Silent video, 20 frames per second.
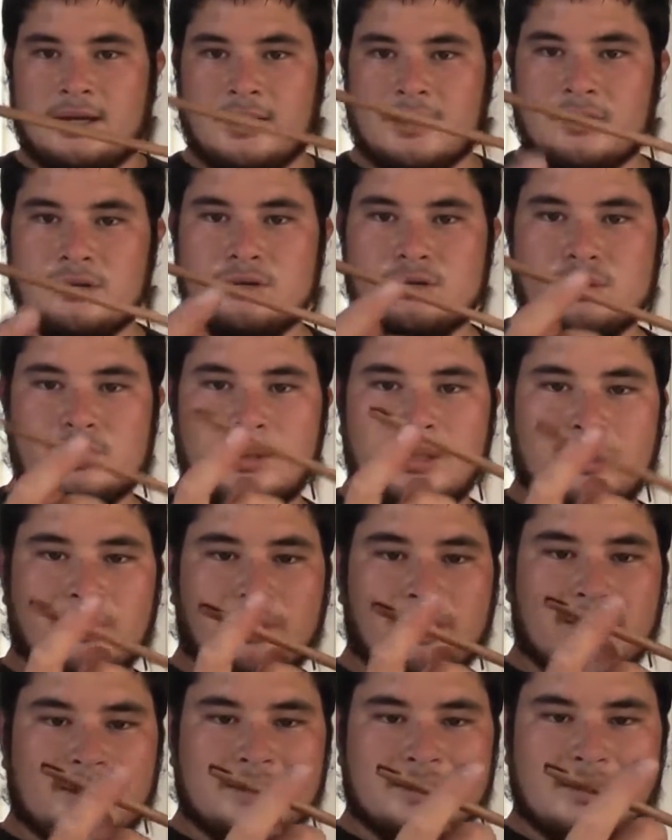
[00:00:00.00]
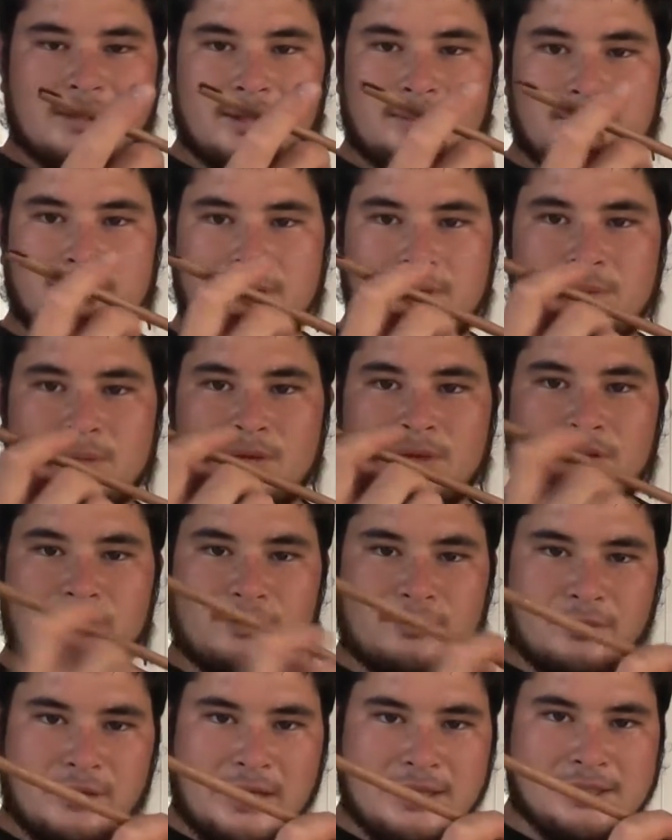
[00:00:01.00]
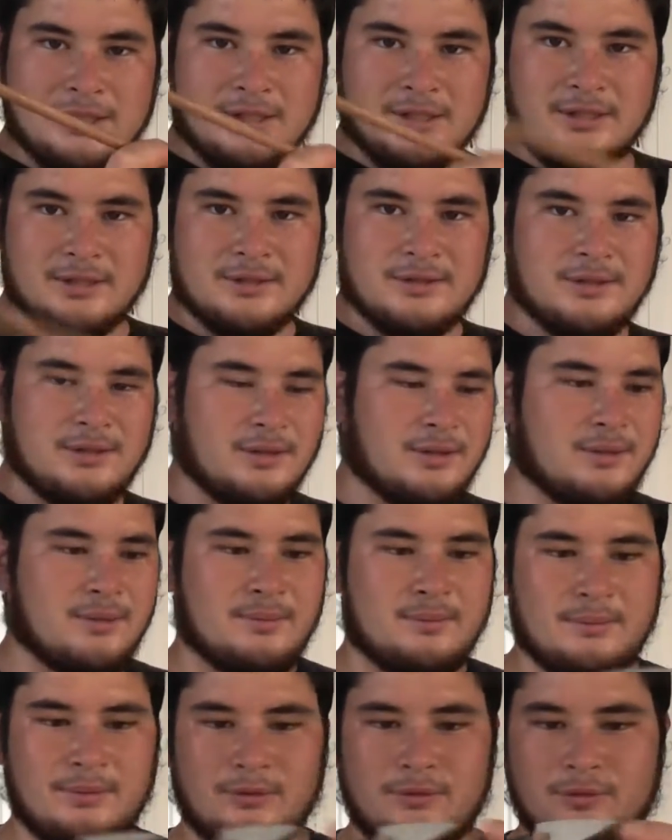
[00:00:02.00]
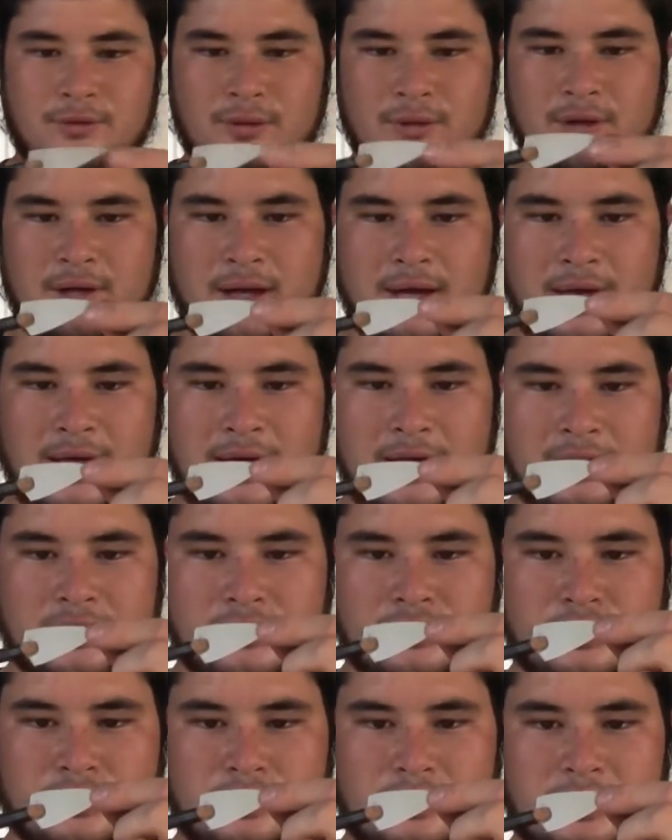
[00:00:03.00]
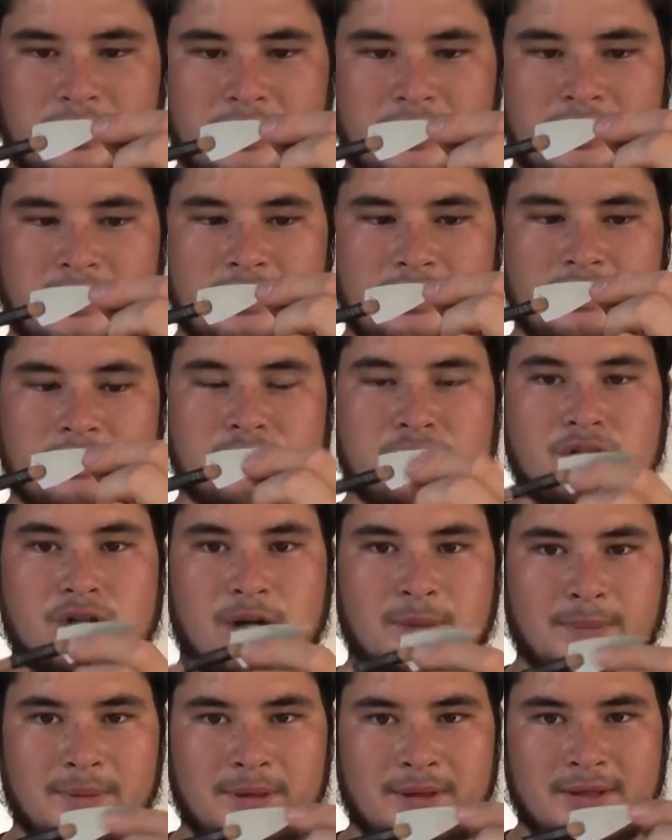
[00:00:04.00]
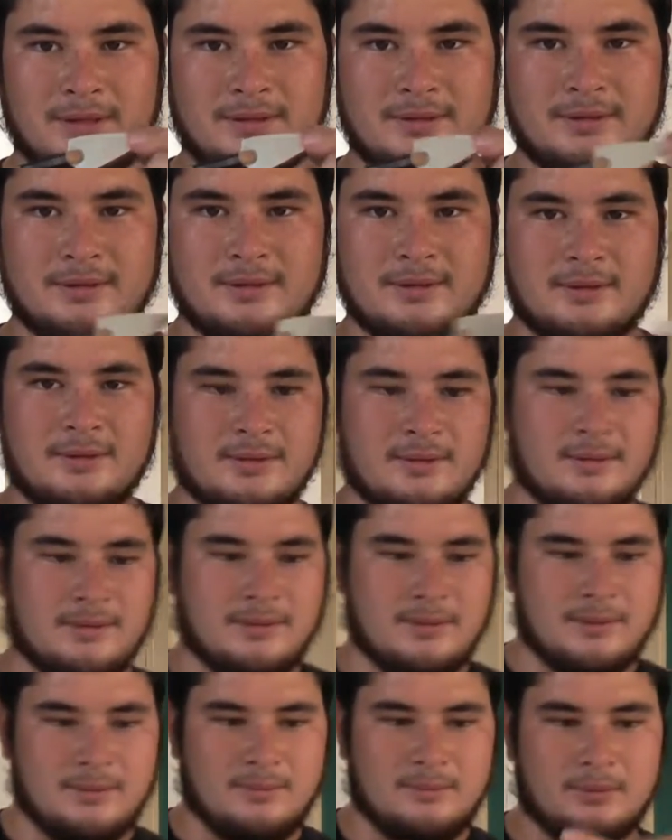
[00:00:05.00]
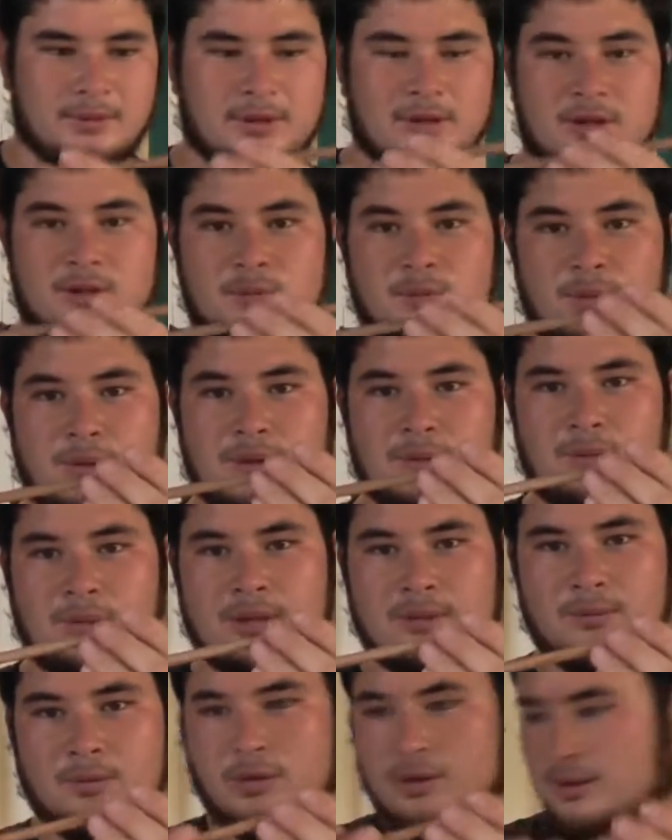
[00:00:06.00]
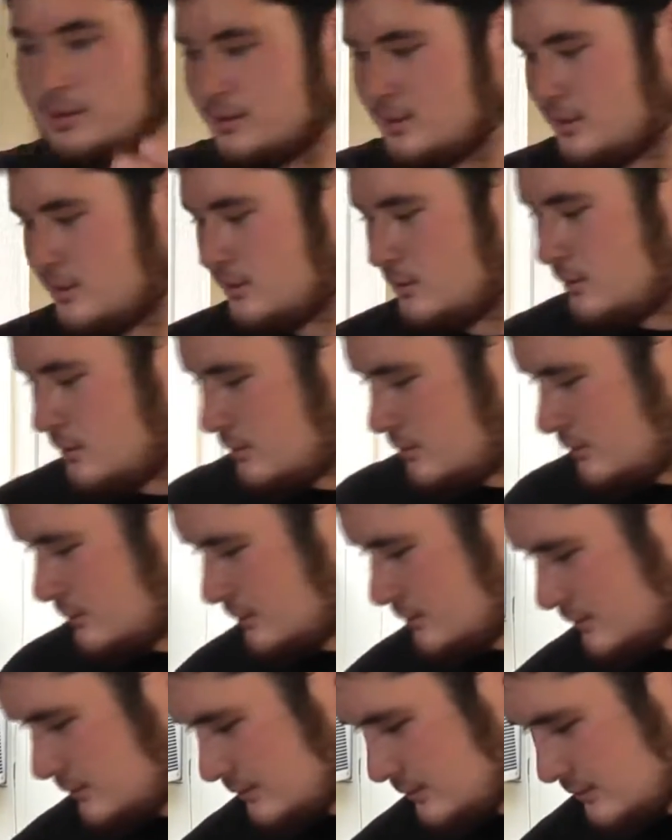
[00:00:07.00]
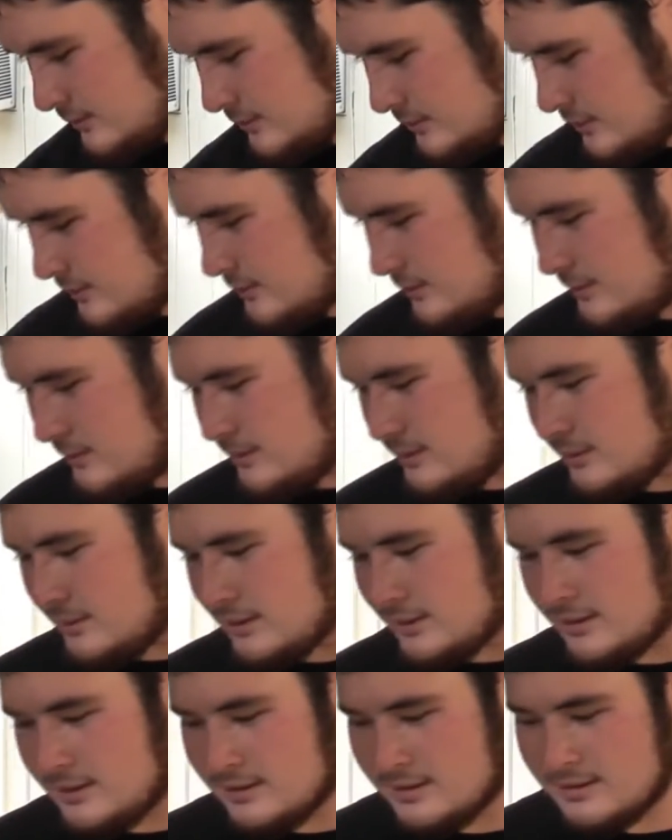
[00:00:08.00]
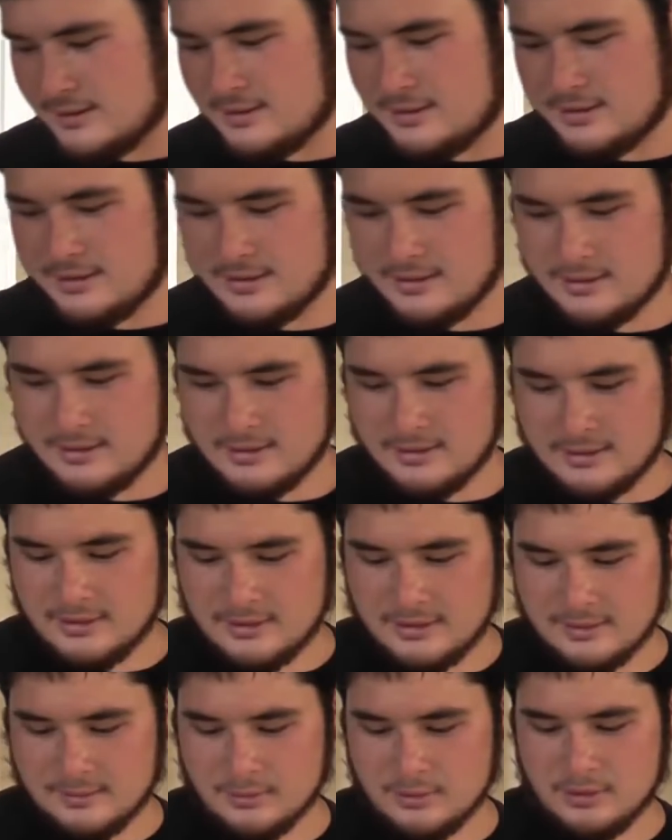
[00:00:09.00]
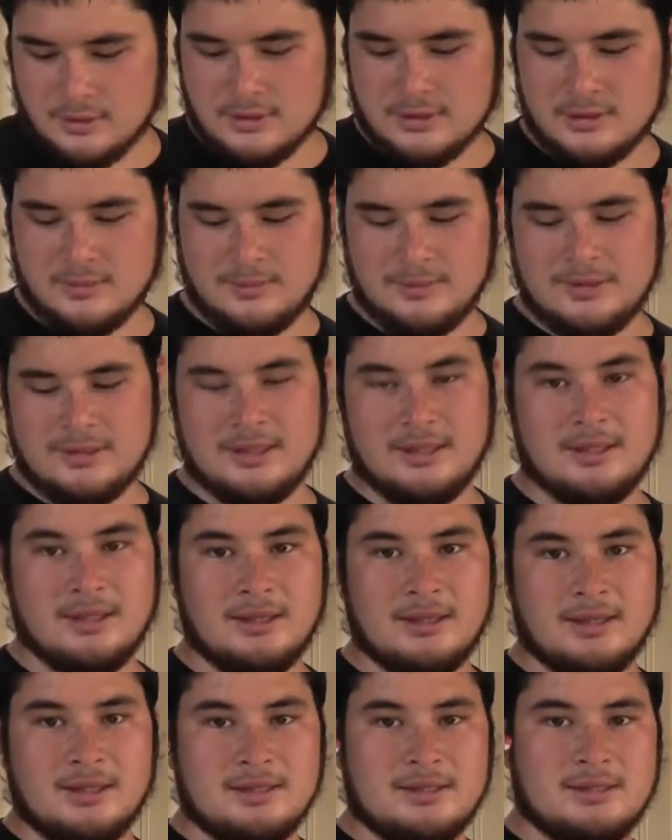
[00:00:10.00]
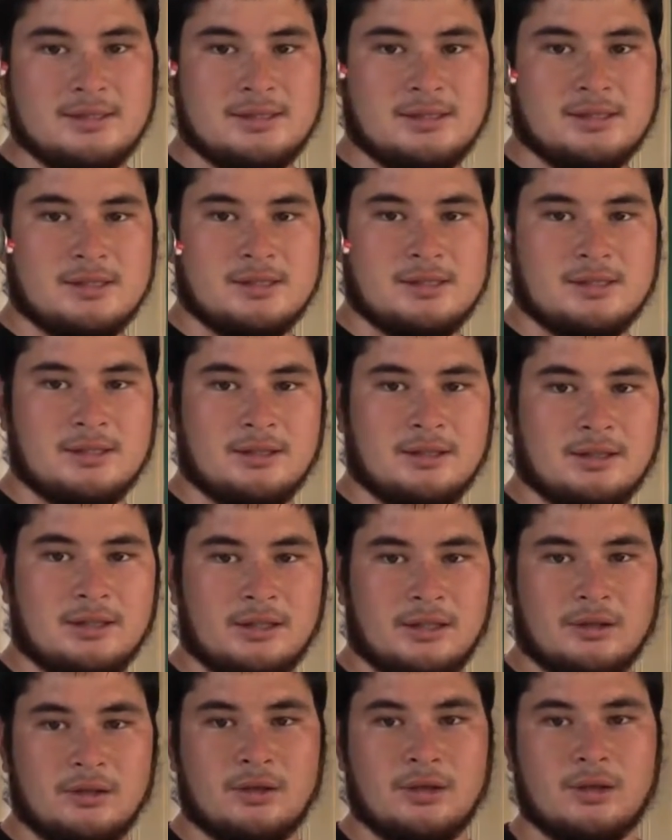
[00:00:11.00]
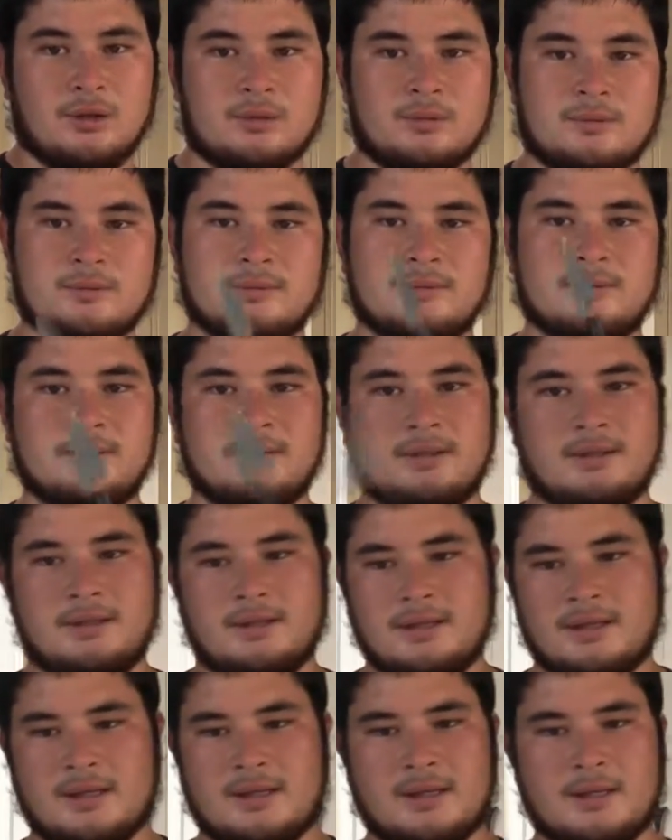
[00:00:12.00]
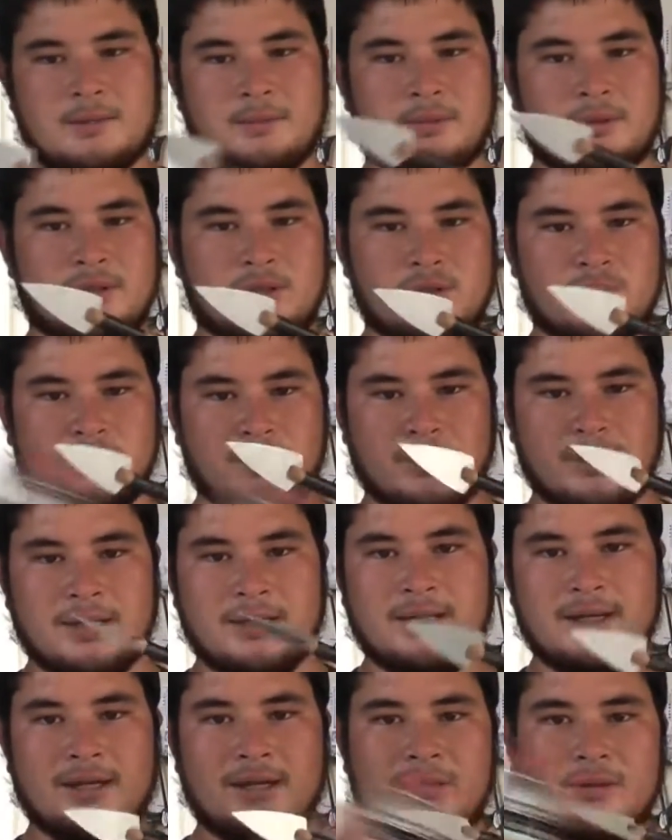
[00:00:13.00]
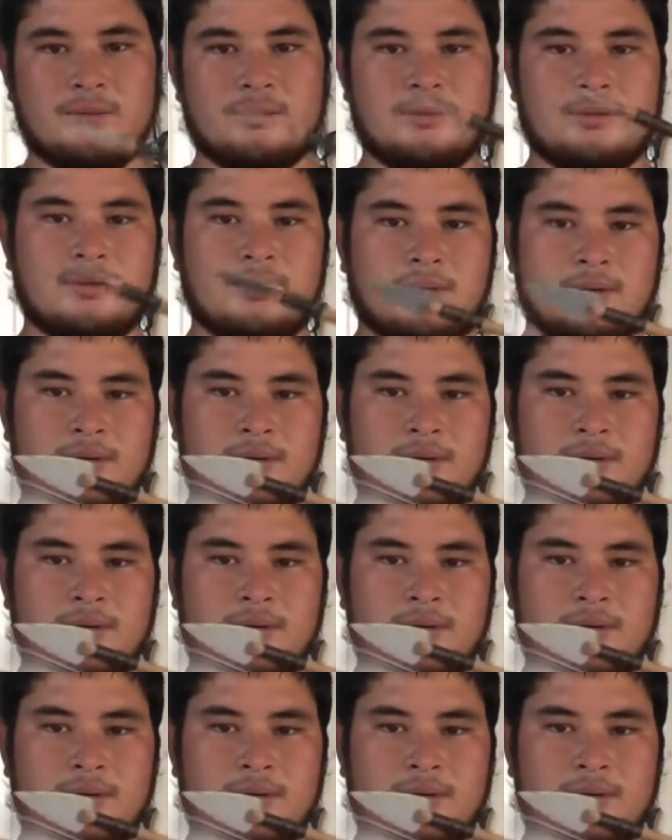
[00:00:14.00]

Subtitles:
I usually wait till I'm done with the fletchings before I actually sharpen this. But at this point what I'm going to do is I'm going to be taking this, it's just a clear coat, and I'm going to spray down